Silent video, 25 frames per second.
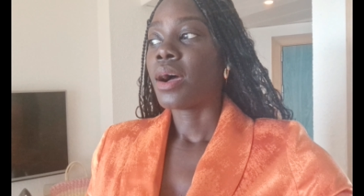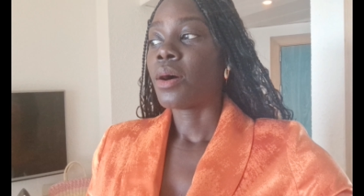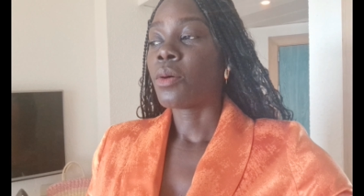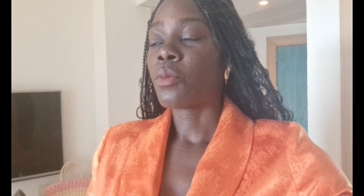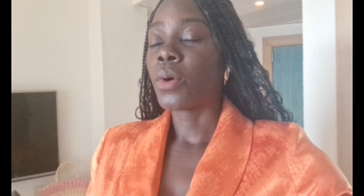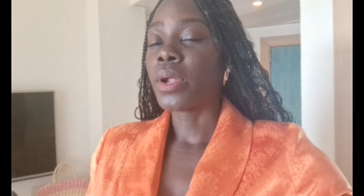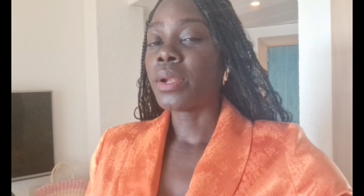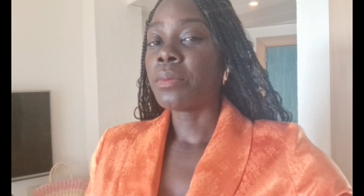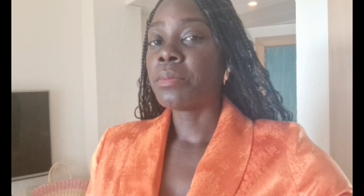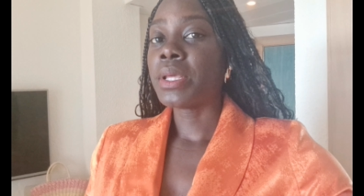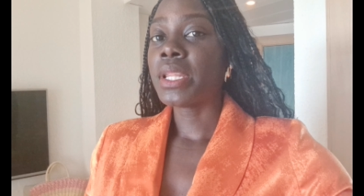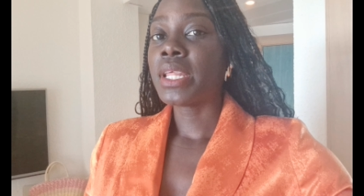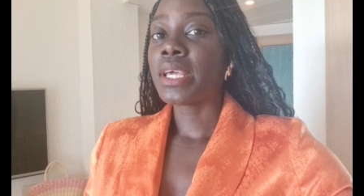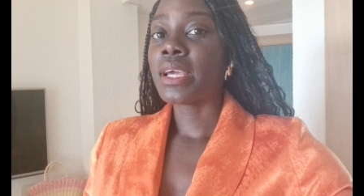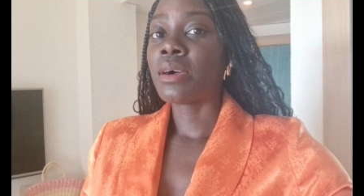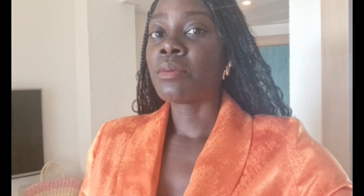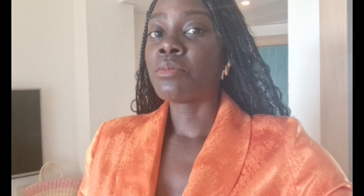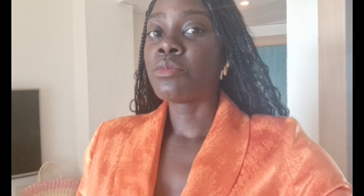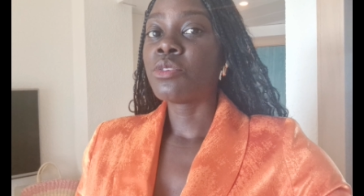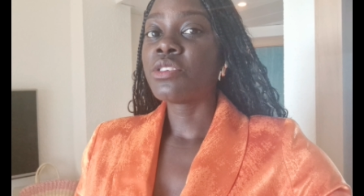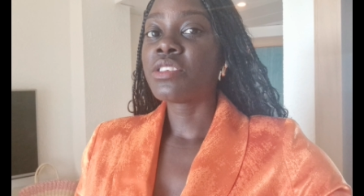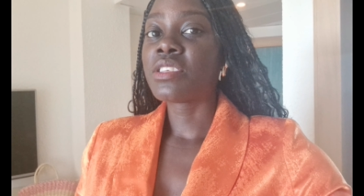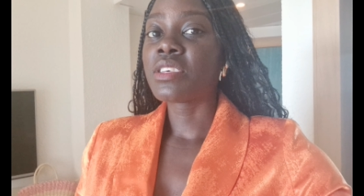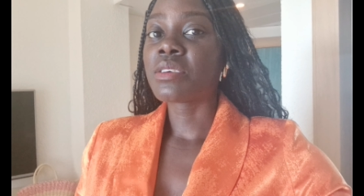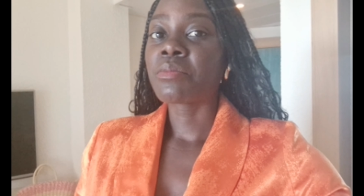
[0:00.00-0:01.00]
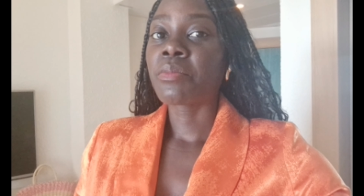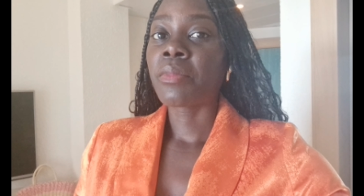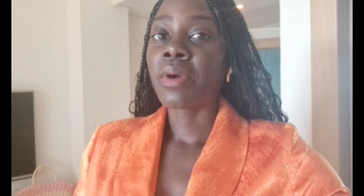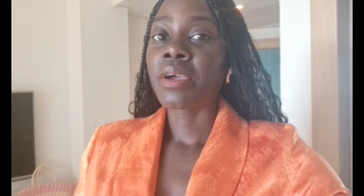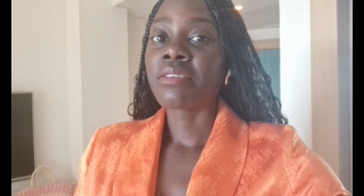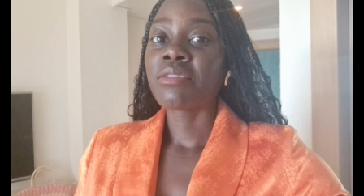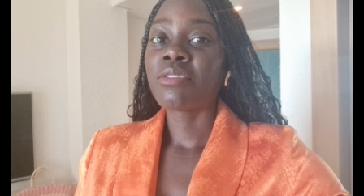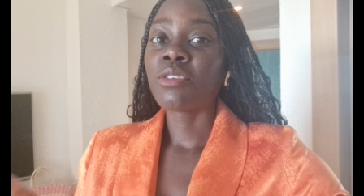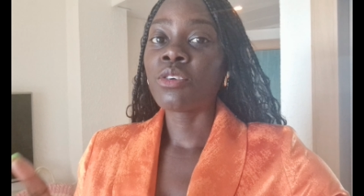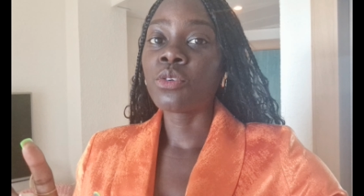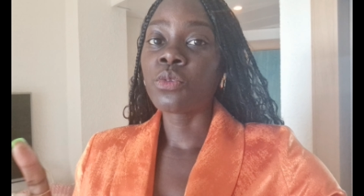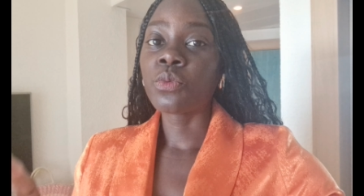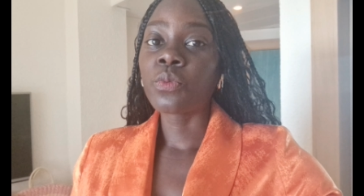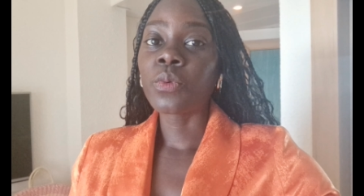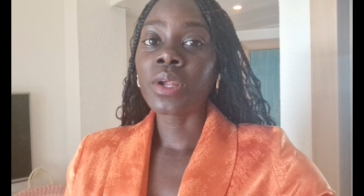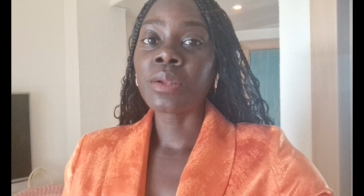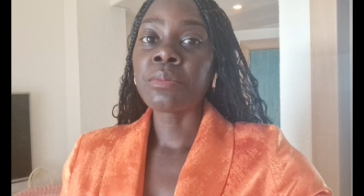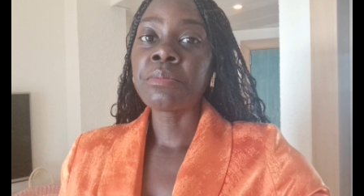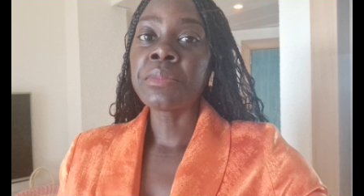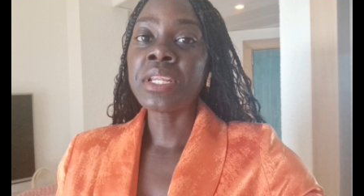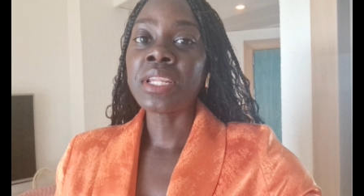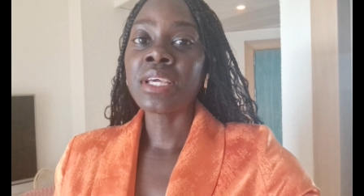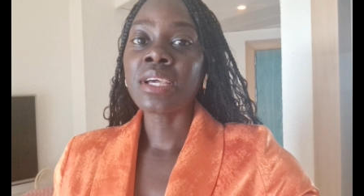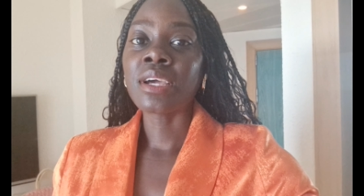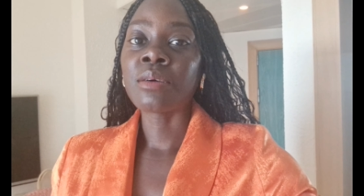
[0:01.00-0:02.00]
one minute i'm using my phone
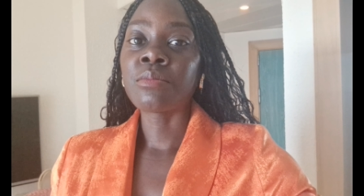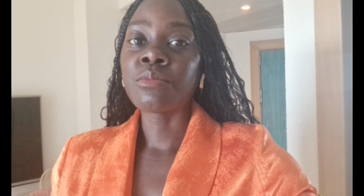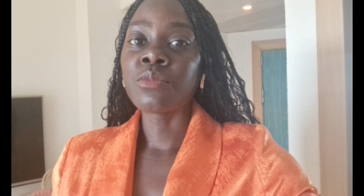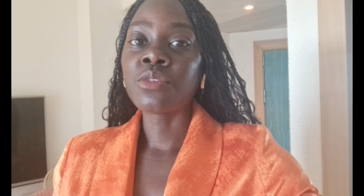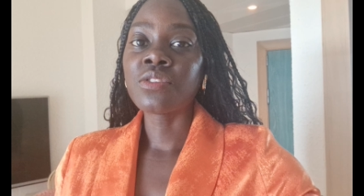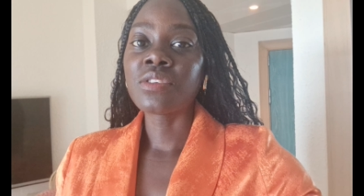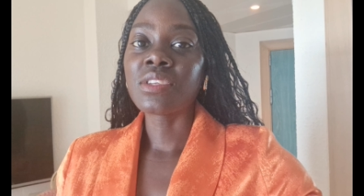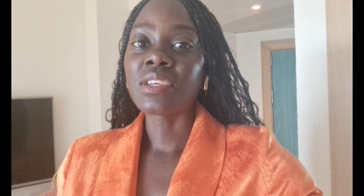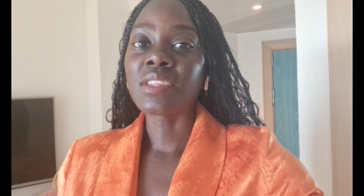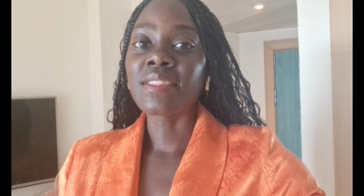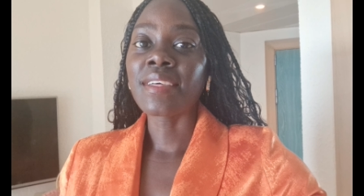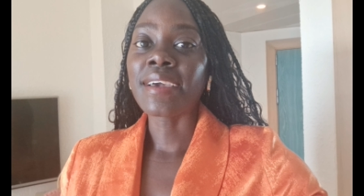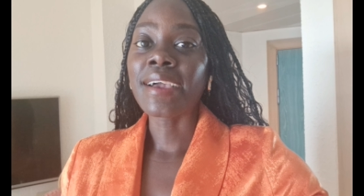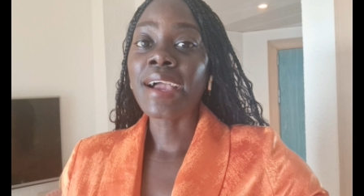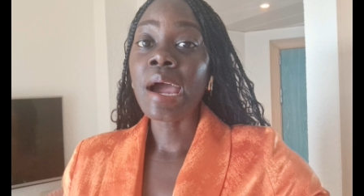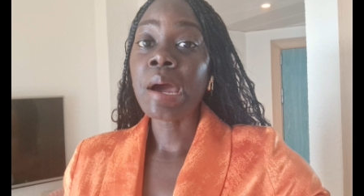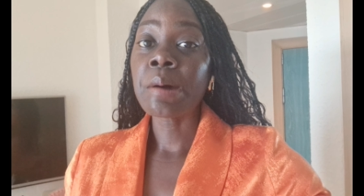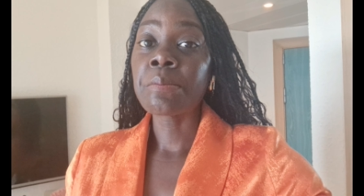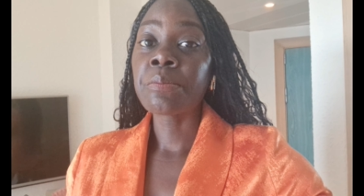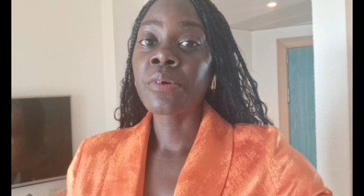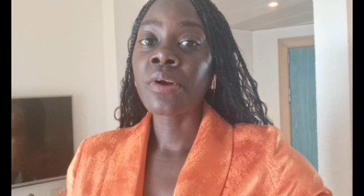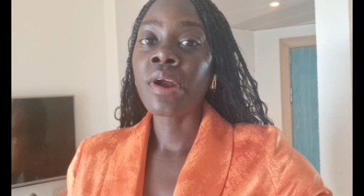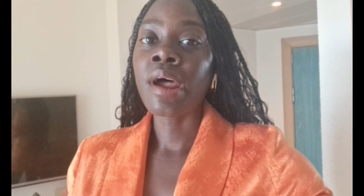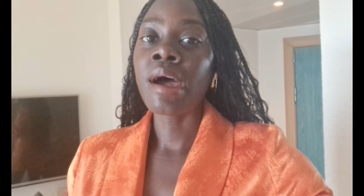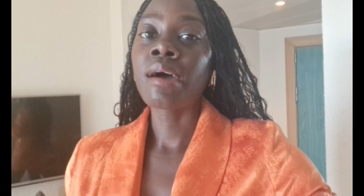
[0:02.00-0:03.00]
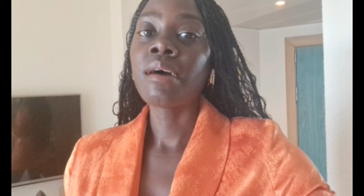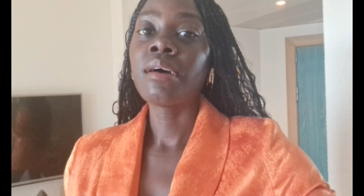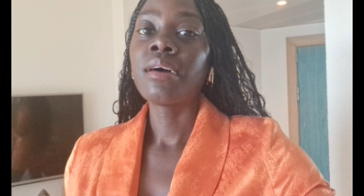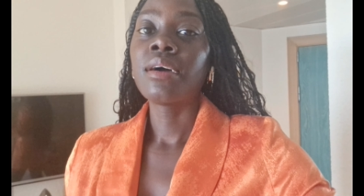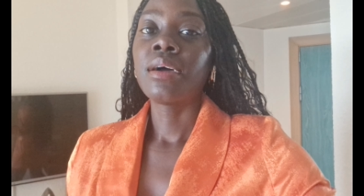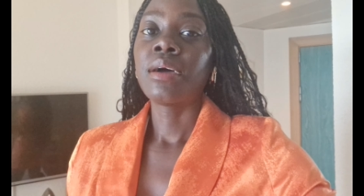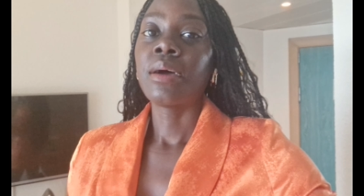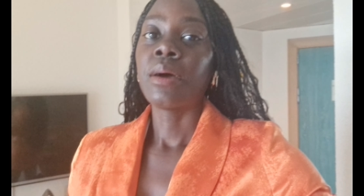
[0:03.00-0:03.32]
one minute i'm using the camera